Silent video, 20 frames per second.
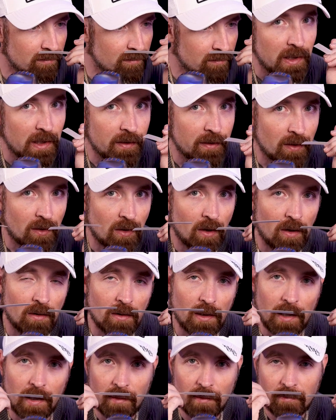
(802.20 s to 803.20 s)
in the
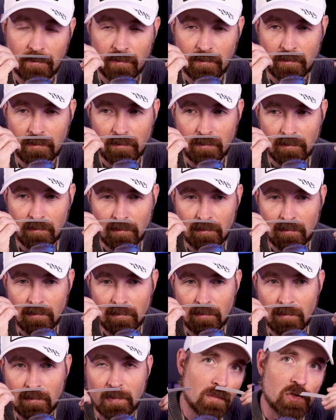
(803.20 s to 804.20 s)
Carlisle.
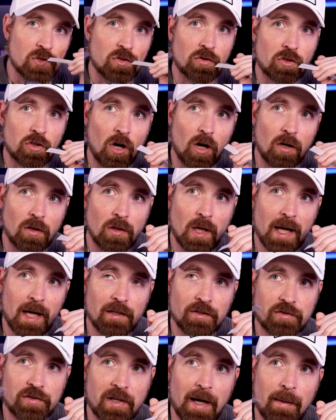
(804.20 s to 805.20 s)
So the
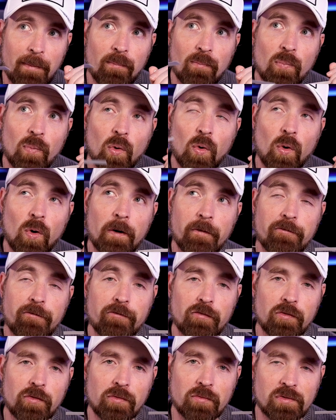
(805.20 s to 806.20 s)
Carlisle's got more
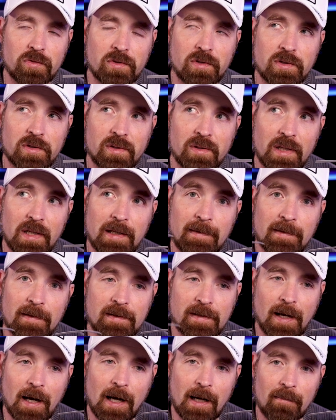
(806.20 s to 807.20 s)
fruits in the
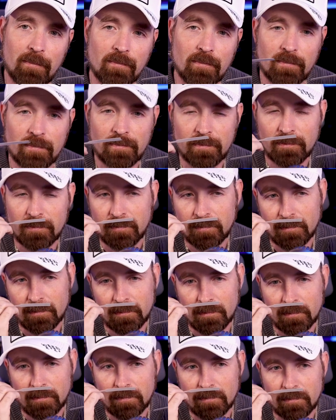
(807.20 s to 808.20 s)
top.
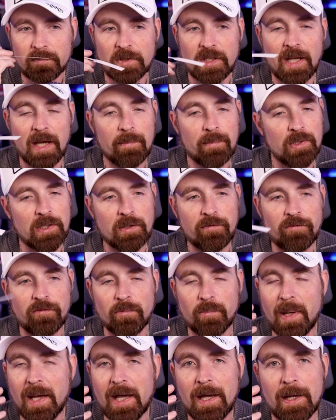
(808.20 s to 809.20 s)
The Ebony
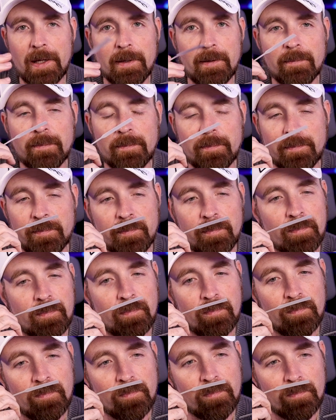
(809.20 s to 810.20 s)
Fume,
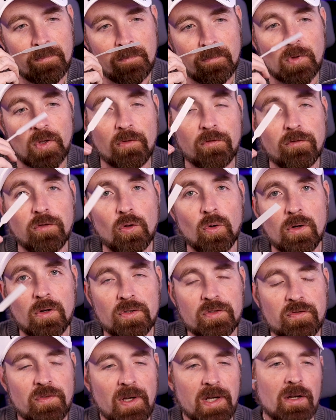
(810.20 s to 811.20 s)
the
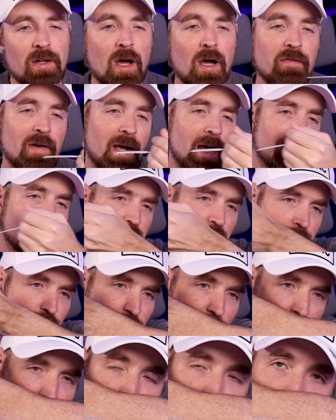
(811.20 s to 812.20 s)
florals fade off actually
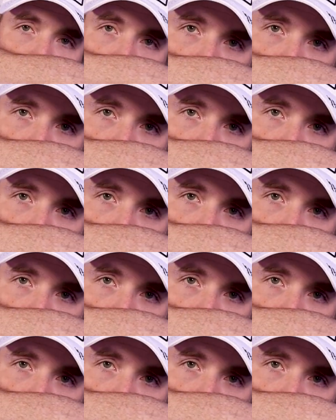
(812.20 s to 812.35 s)
pretty quick.